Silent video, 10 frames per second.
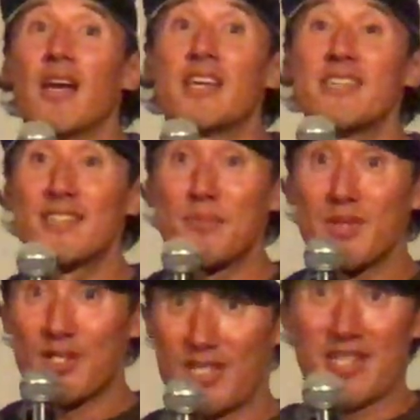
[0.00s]
he's a
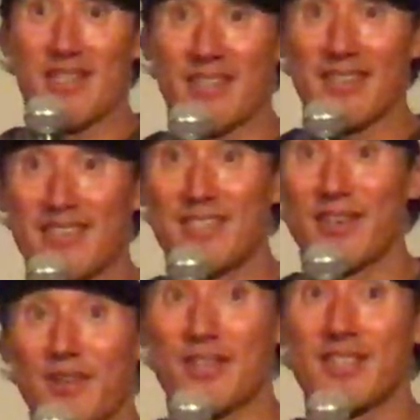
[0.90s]
machine, you
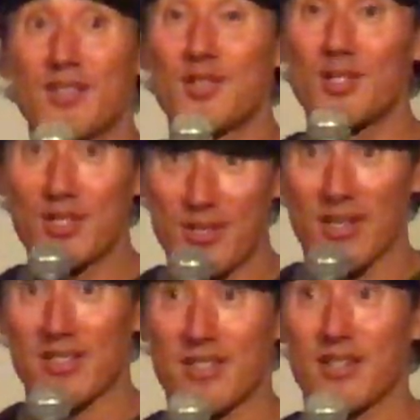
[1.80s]
know? He's
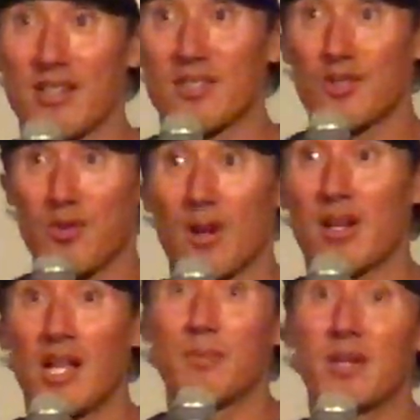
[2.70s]
such a
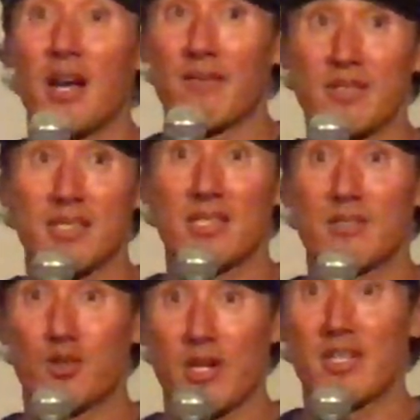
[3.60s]
strong climber. Obviously,
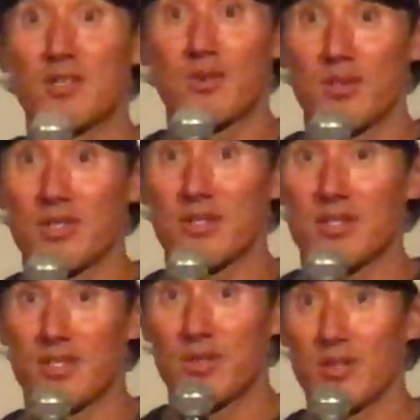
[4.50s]
he trained two years
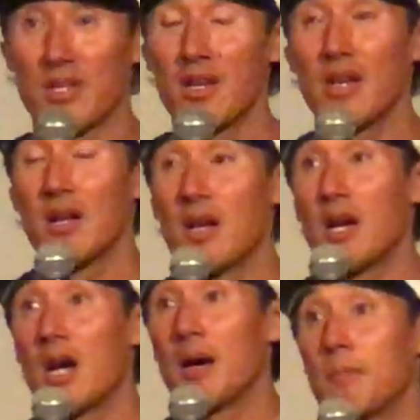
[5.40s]
to do it.
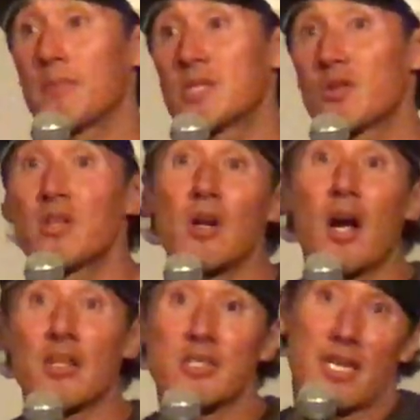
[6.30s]
Um, so there
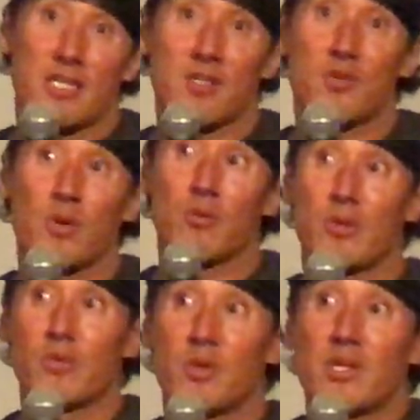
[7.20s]
are sections
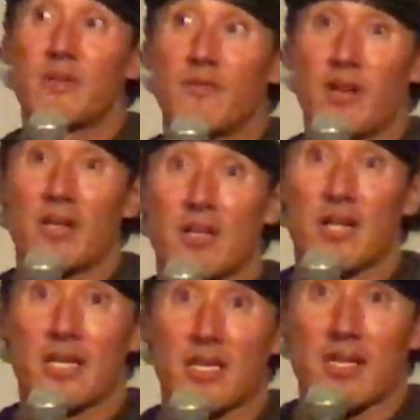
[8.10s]
where we felt
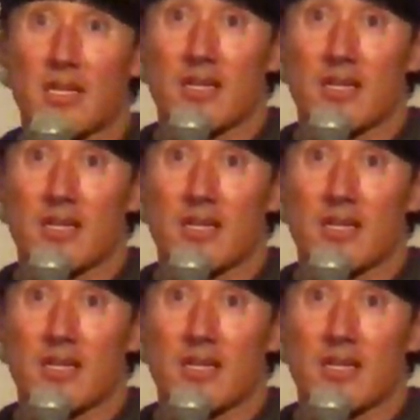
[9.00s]
like